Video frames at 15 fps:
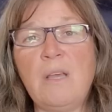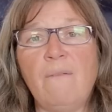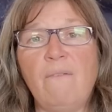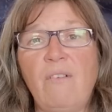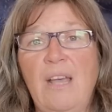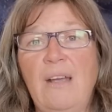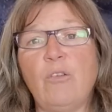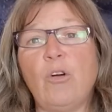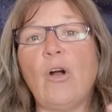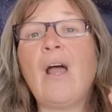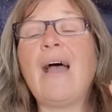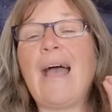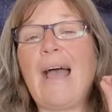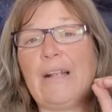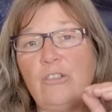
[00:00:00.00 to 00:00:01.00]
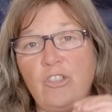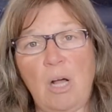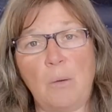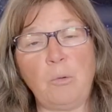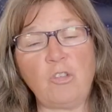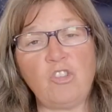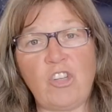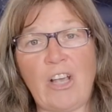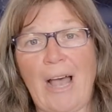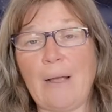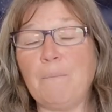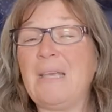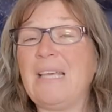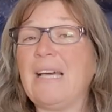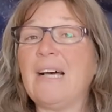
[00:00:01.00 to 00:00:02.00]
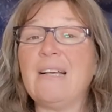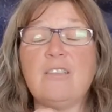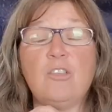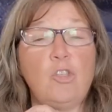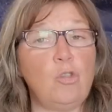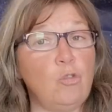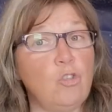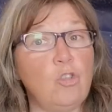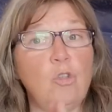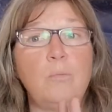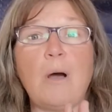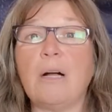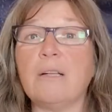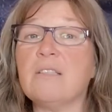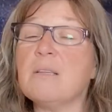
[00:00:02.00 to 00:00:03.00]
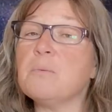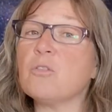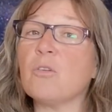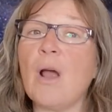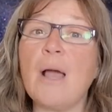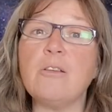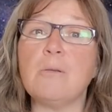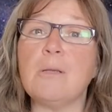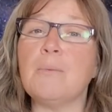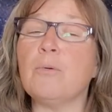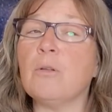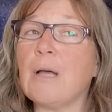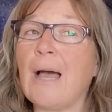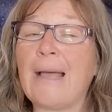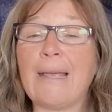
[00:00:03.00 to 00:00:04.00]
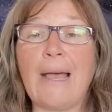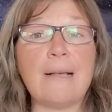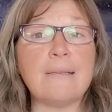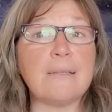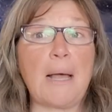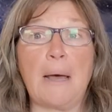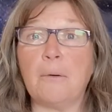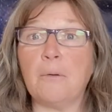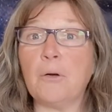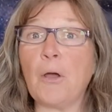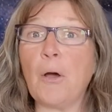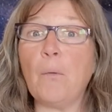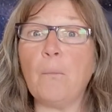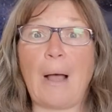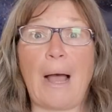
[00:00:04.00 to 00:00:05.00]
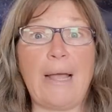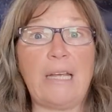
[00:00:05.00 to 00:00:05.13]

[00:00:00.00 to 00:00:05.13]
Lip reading: me a favor and double check, because YouTube unsubscribes people, I guess. I don't know.